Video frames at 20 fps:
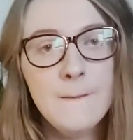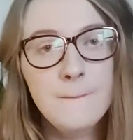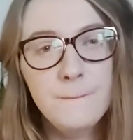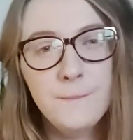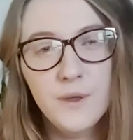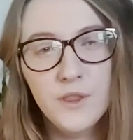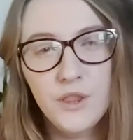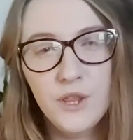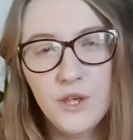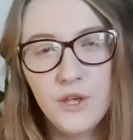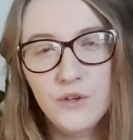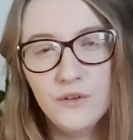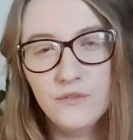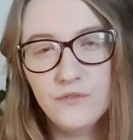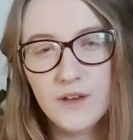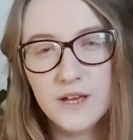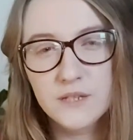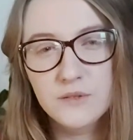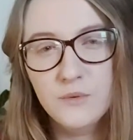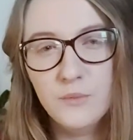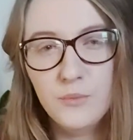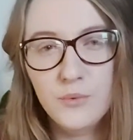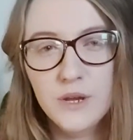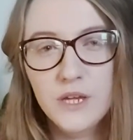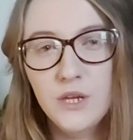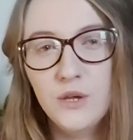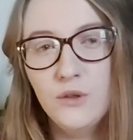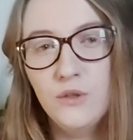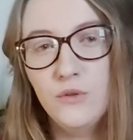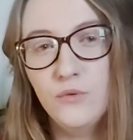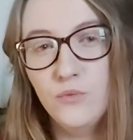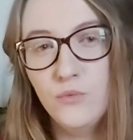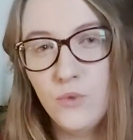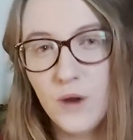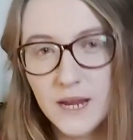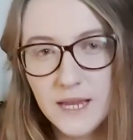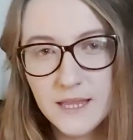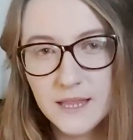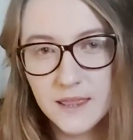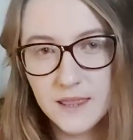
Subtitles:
but the universe will bring you the right